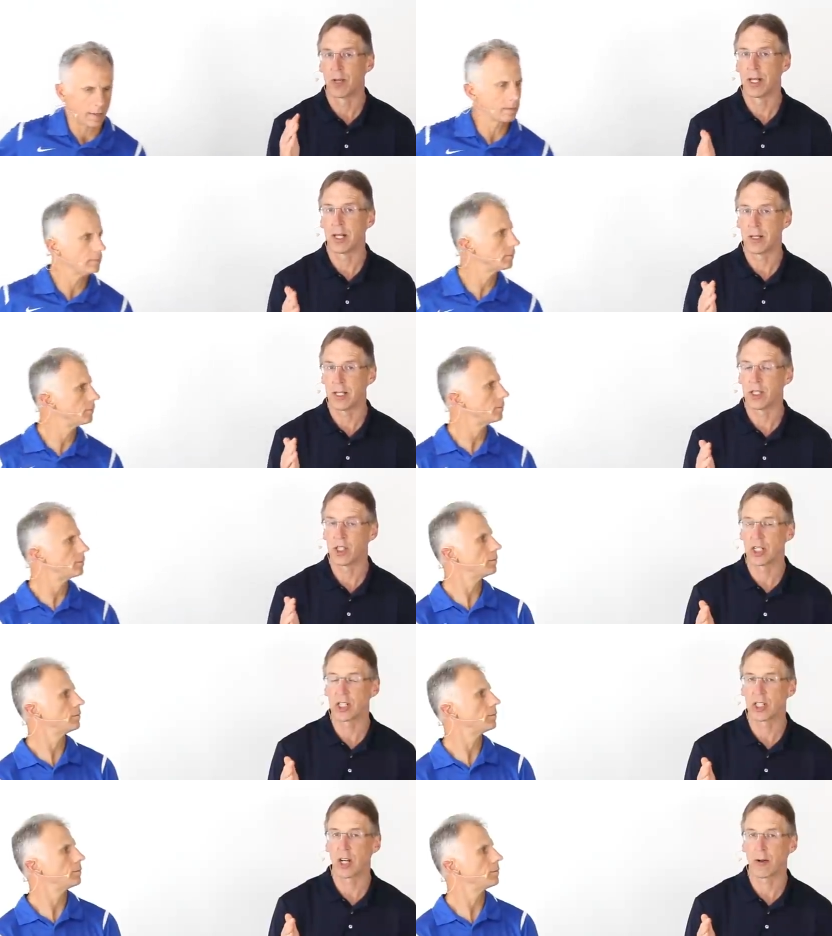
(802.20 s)
Speaker 1: really
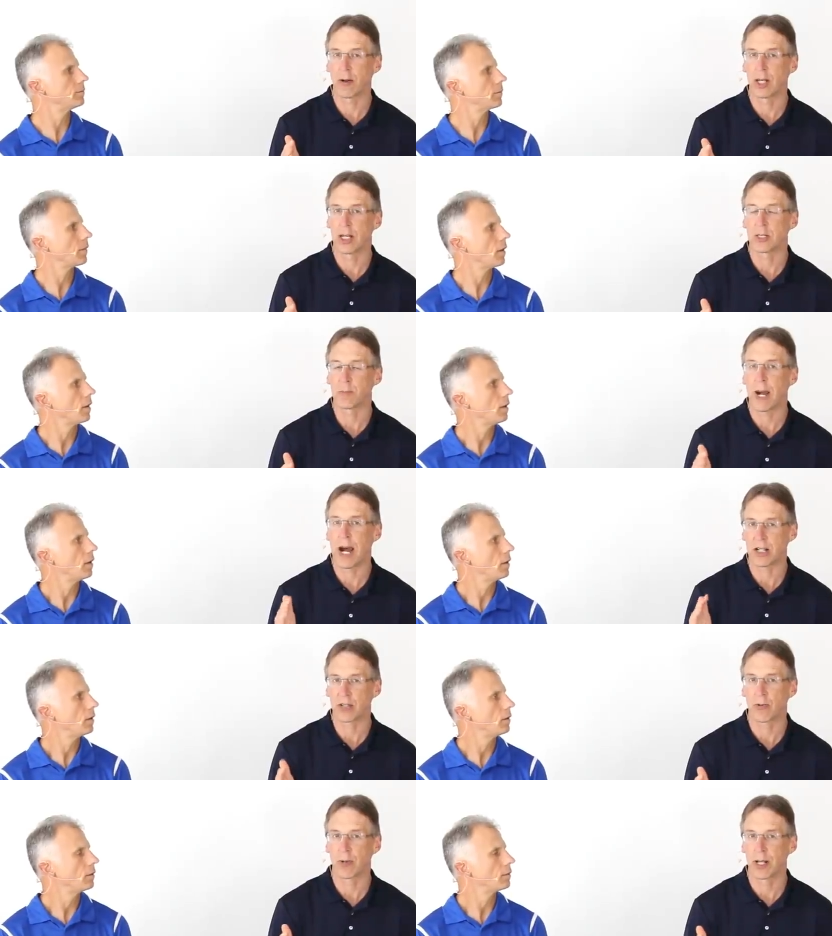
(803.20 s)
just generally is
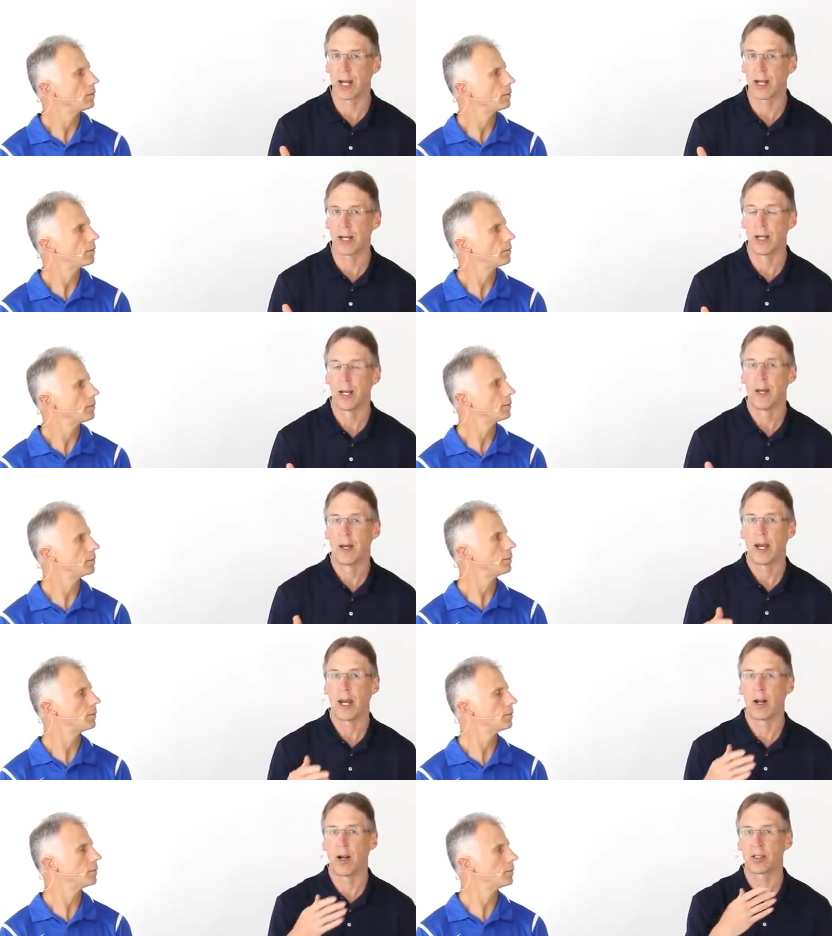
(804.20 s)
posture related
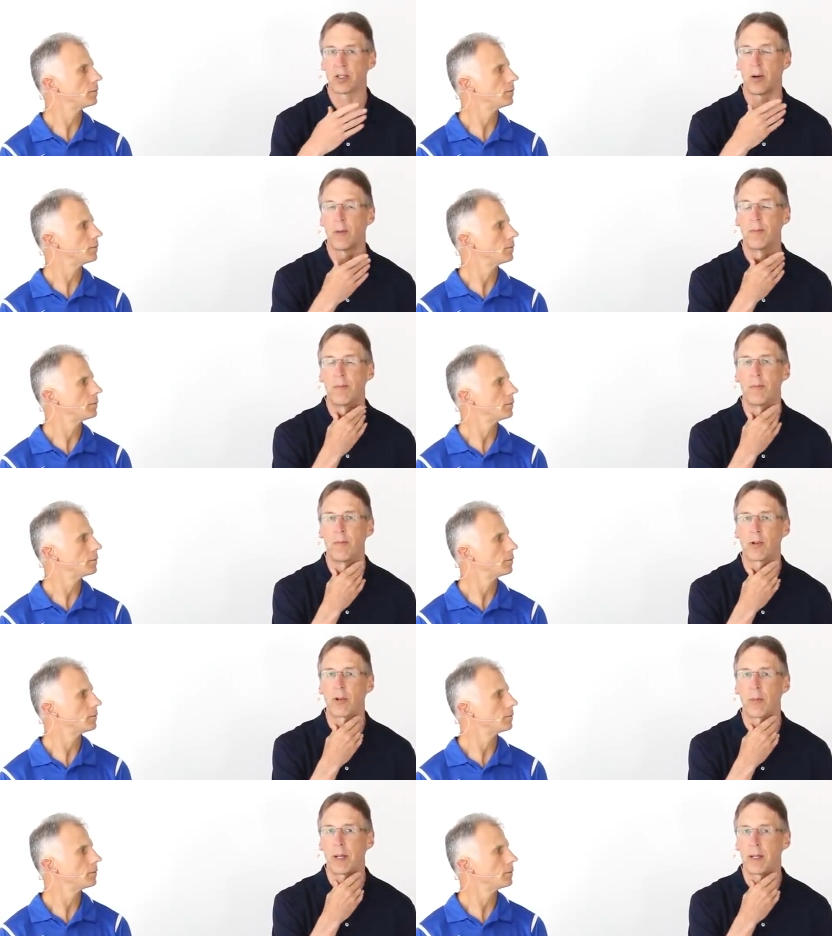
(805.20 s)
and also
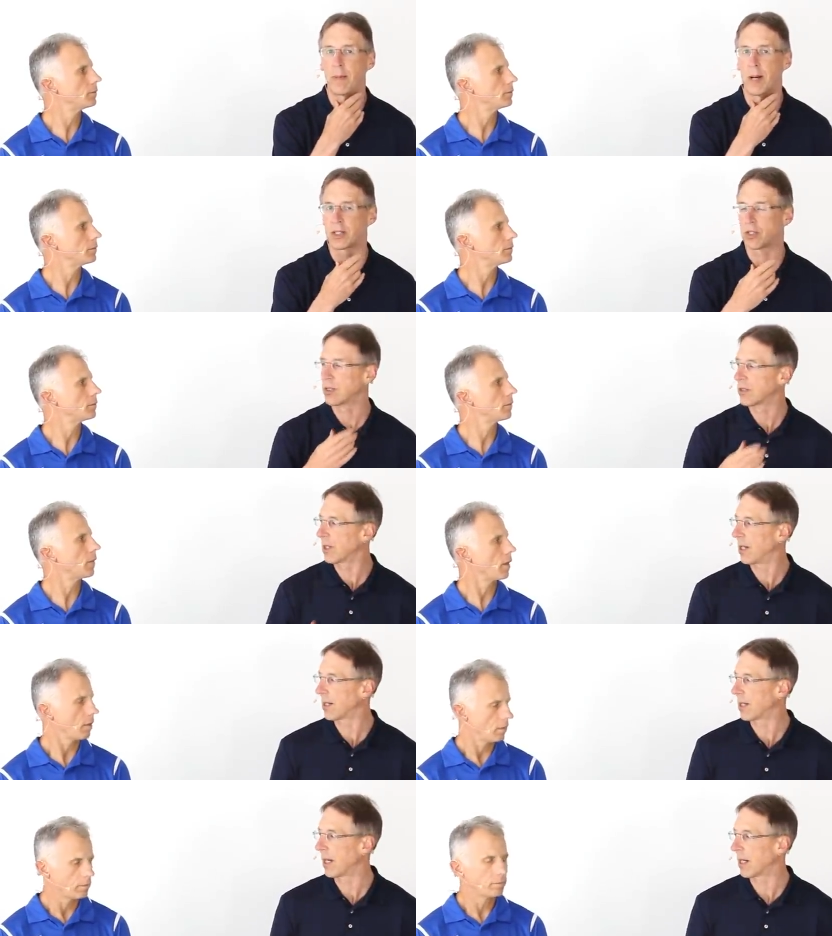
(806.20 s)
could be the muscles
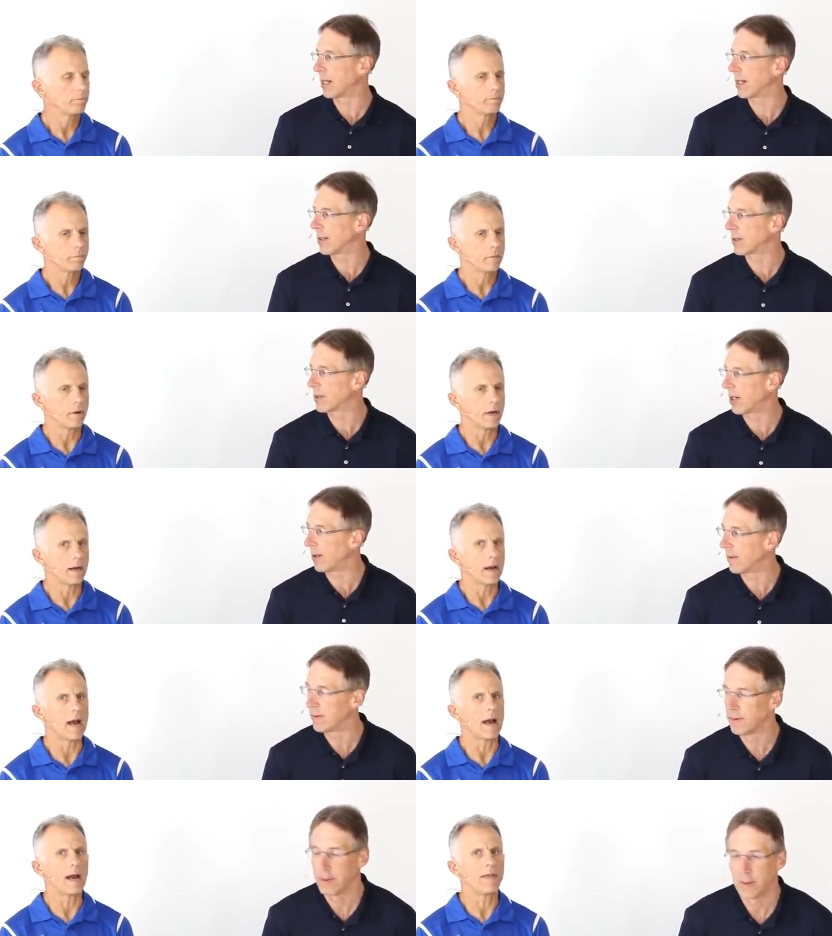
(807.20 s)
uh, kicking in. So
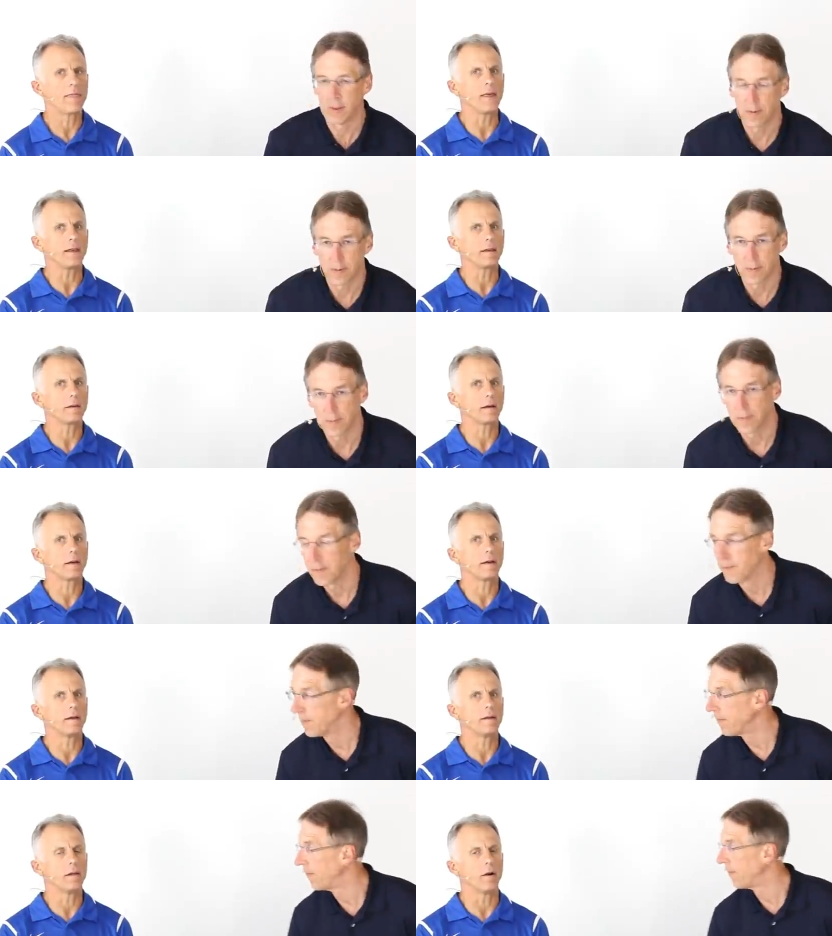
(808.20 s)
I,
Speaker 2: I think,
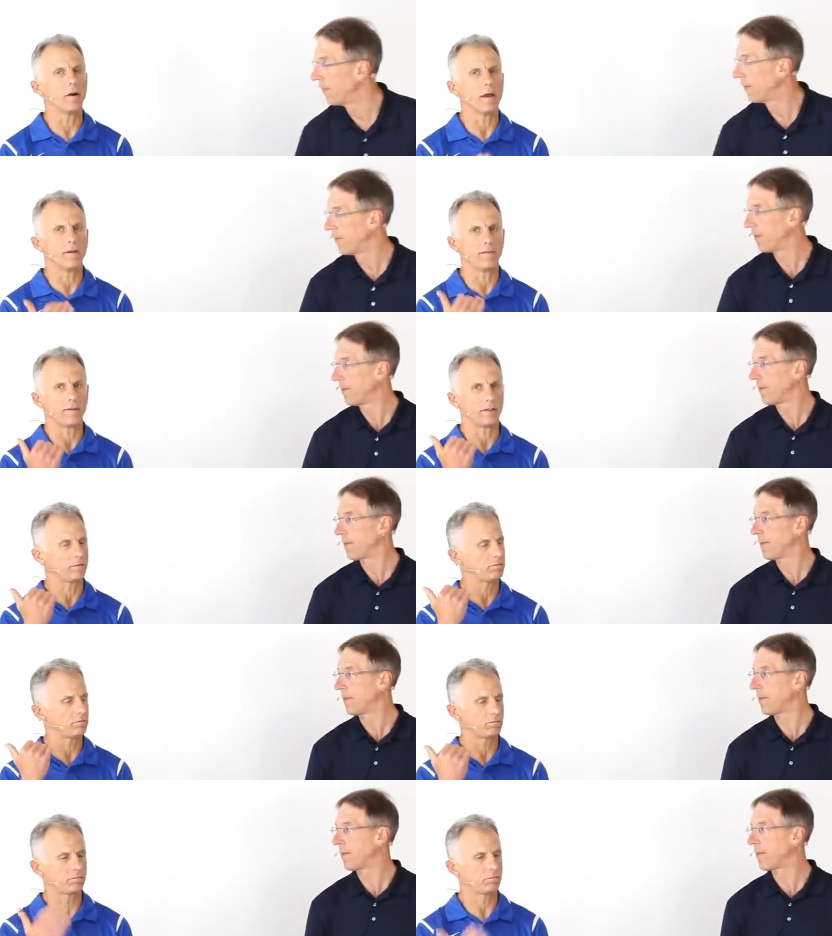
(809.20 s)
uh, you know, if it
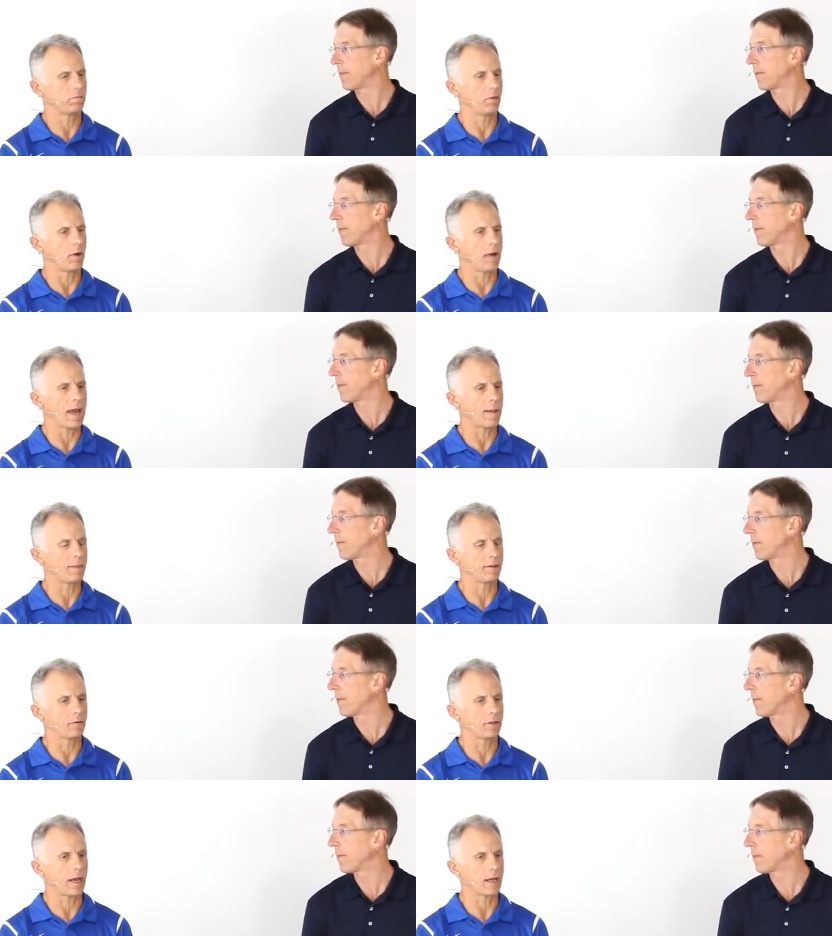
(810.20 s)

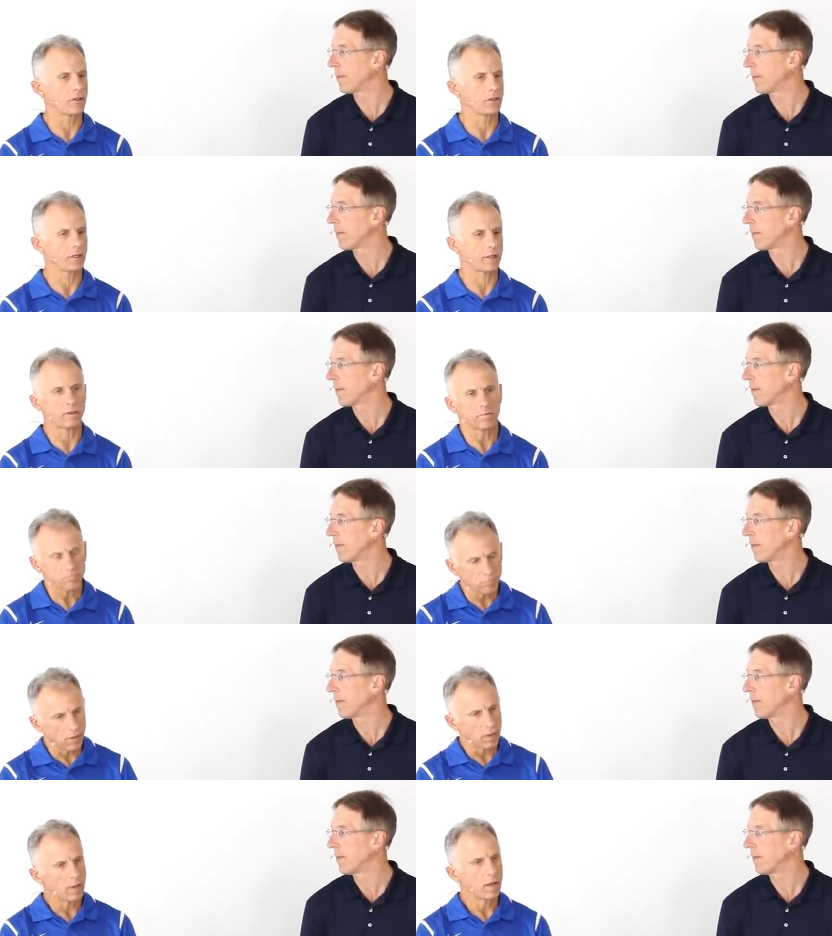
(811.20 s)
happens occasionally,
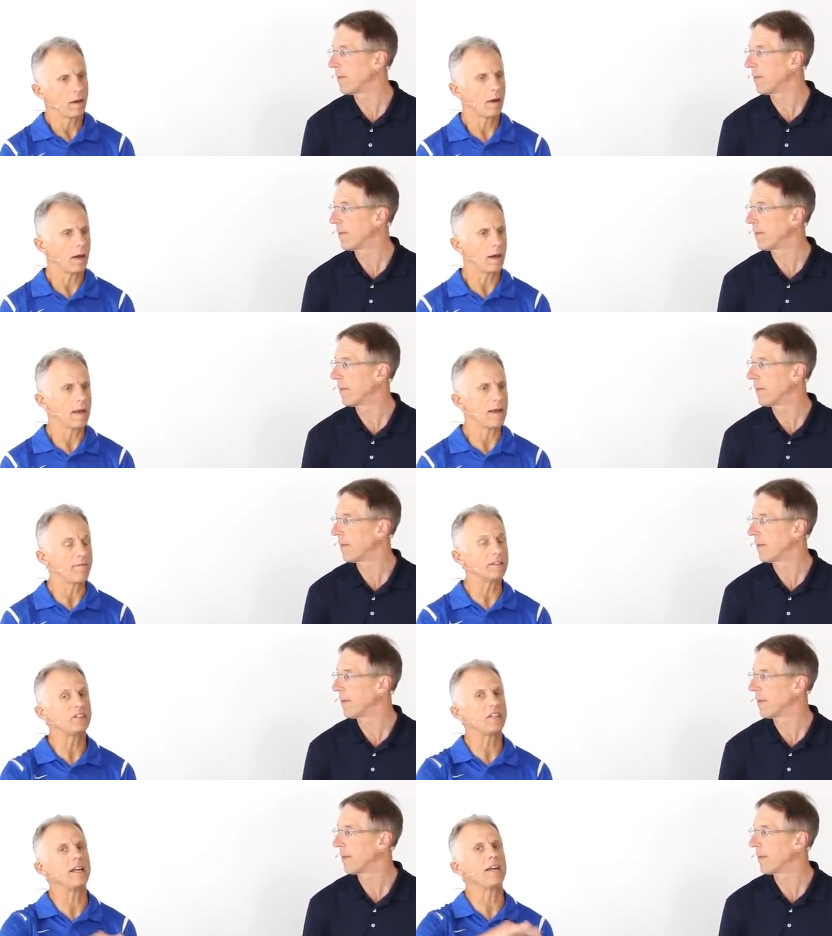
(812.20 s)
if
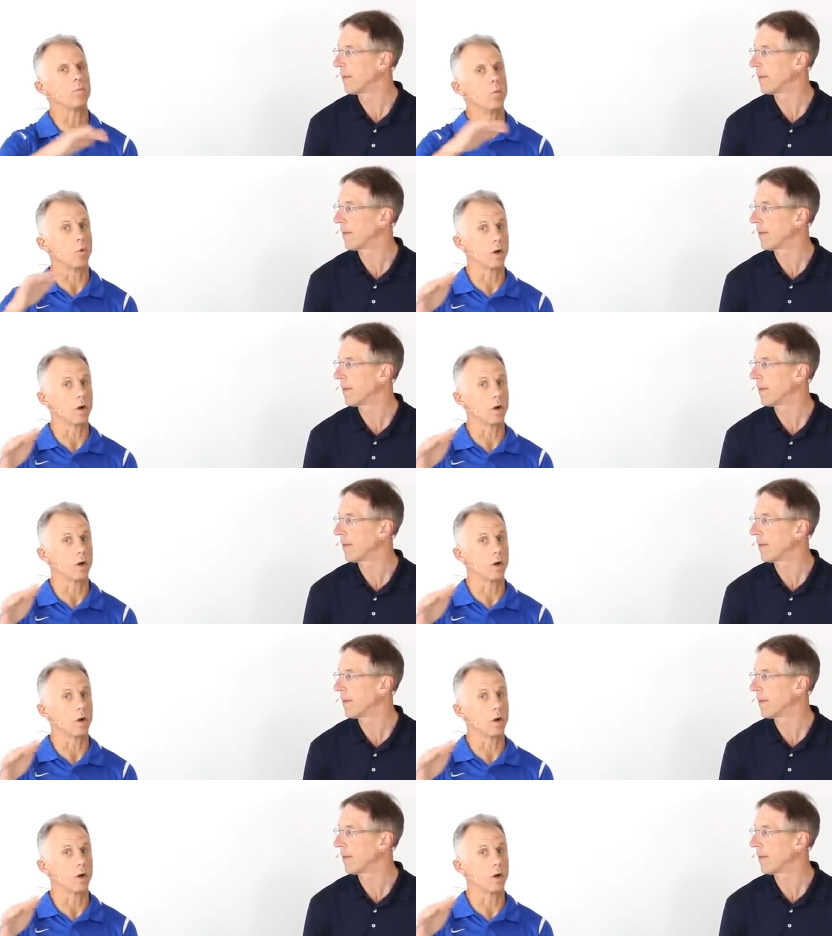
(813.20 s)
it's getting